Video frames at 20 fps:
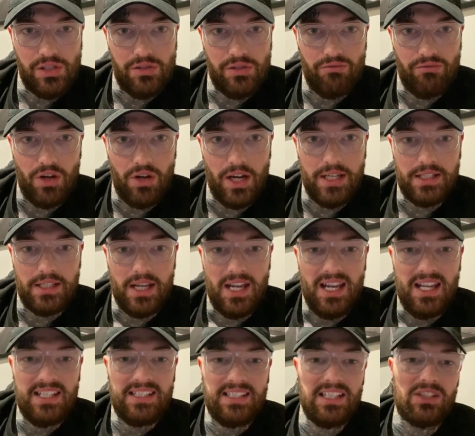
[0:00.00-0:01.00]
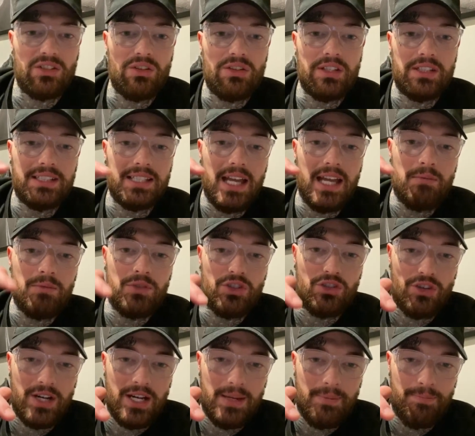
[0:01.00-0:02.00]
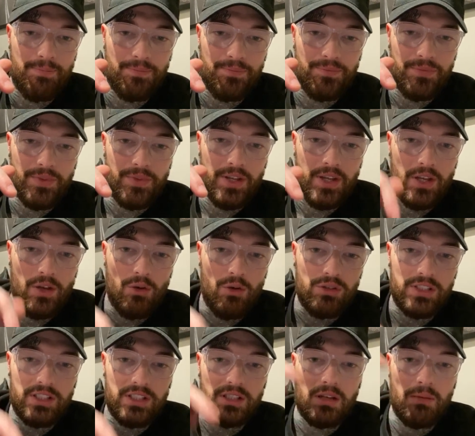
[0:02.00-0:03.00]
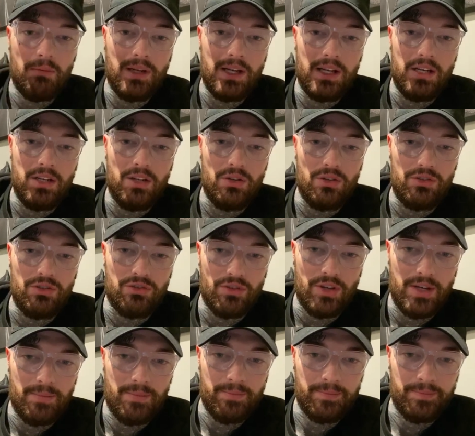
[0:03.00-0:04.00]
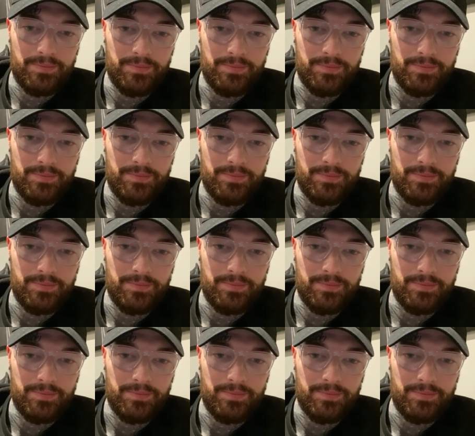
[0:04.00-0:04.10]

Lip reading: right. Is this on the same stream, or is this a completely new stream?